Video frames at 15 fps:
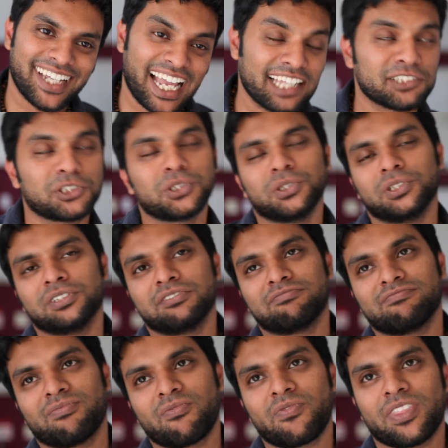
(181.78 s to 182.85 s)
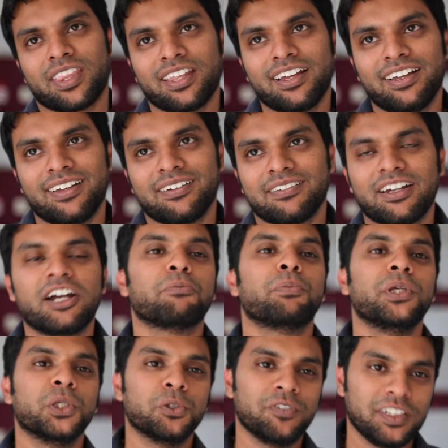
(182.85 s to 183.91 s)
And so our
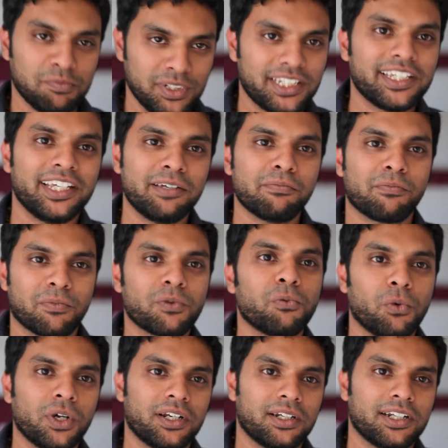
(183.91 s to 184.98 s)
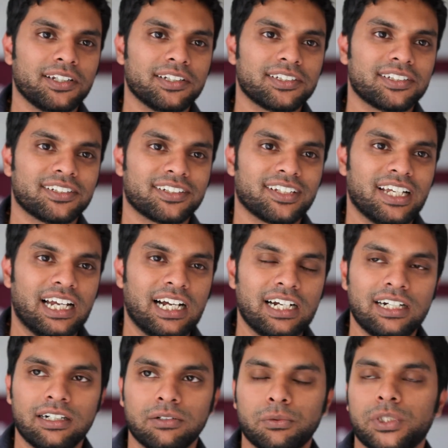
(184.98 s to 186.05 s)
POV became what it is,
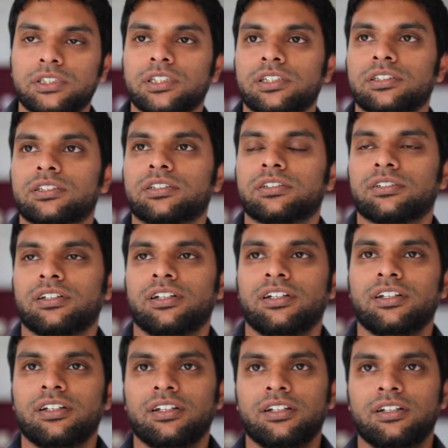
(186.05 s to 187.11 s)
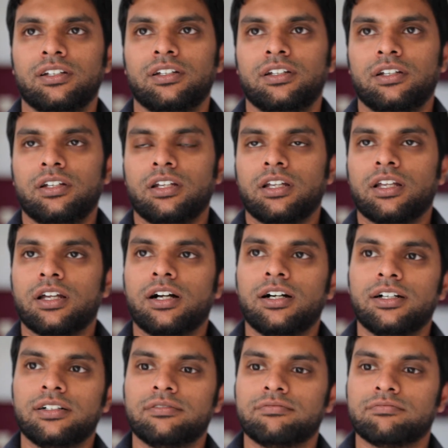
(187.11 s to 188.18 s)
which is
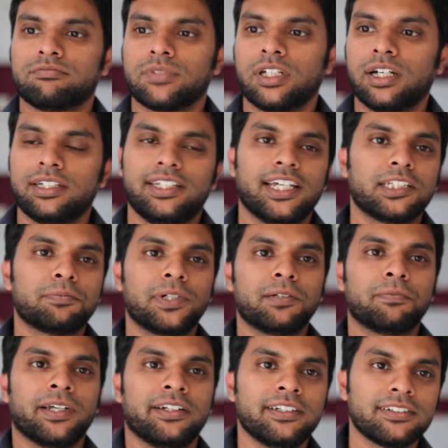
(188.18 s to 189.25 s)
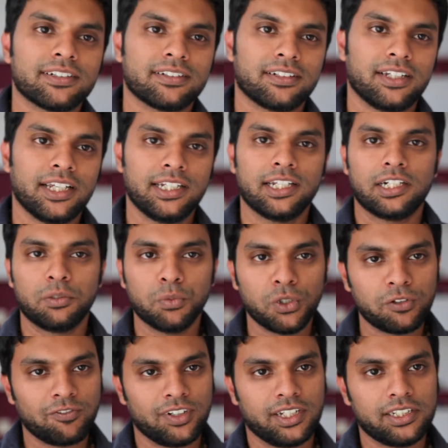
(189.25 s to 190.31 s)
a desperate parent in a
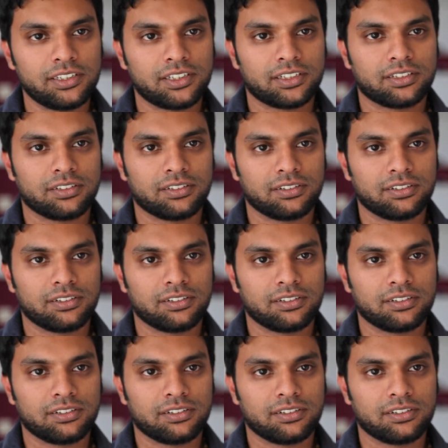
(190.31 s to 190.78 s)
remote village